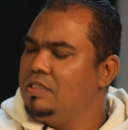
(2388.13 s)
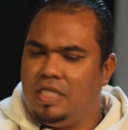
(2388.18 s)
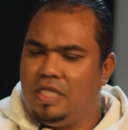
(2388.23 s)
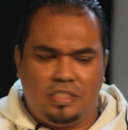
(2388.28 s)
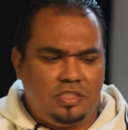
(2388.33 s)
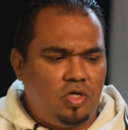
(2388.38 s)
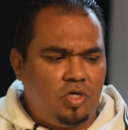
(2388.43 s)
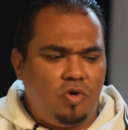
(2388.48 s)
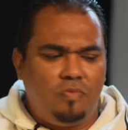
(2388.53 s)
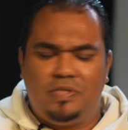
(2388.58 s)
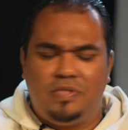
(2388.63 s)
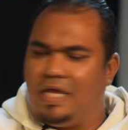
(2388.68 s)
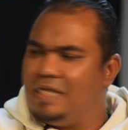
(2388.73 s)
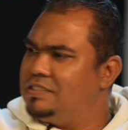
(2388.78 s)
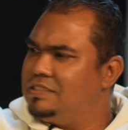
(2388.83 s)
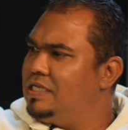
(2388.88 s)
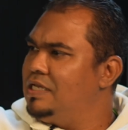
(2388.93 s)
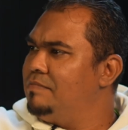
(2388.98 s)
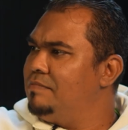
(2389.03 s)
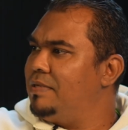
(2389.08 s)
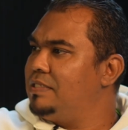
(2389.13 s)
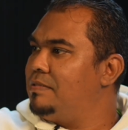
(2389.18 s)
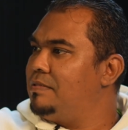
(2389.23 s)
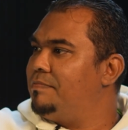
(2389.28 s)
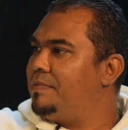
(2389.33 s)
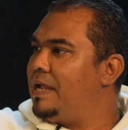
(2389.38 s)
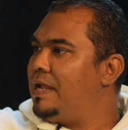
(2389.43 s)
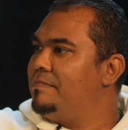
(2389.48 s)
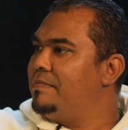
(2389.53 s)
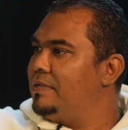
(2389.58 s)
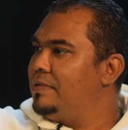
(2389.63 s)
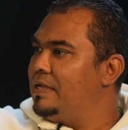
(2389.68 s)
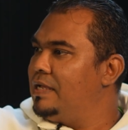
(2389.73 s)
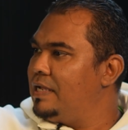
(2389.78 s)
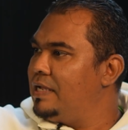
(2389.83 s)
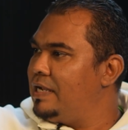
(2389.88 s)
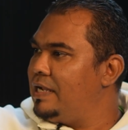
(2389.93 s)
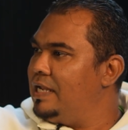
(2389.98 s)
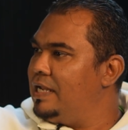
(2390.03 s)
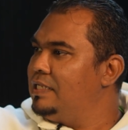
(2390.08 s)
This group, they are saying, but
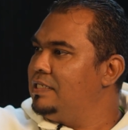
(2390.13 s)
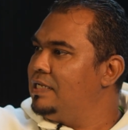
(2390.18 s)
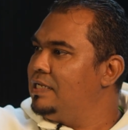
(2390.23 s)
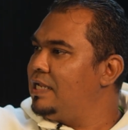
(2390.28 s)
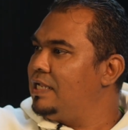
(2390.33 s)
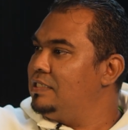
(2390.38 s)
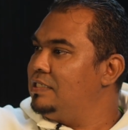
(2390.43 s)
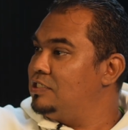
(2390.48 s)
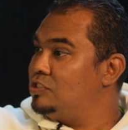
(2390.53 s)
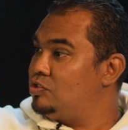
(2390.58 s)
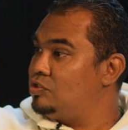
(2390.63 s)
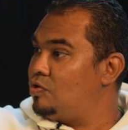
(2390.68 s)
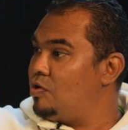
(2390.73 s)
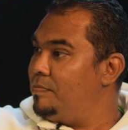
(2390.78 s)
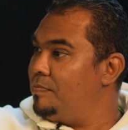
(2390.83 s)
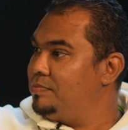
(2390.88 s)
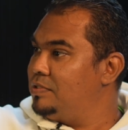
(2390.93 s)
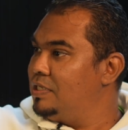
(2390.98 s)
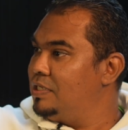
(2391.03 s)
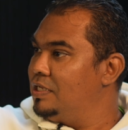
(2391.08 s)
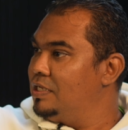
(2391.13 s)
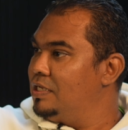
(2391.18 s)
the lending rate has dropped.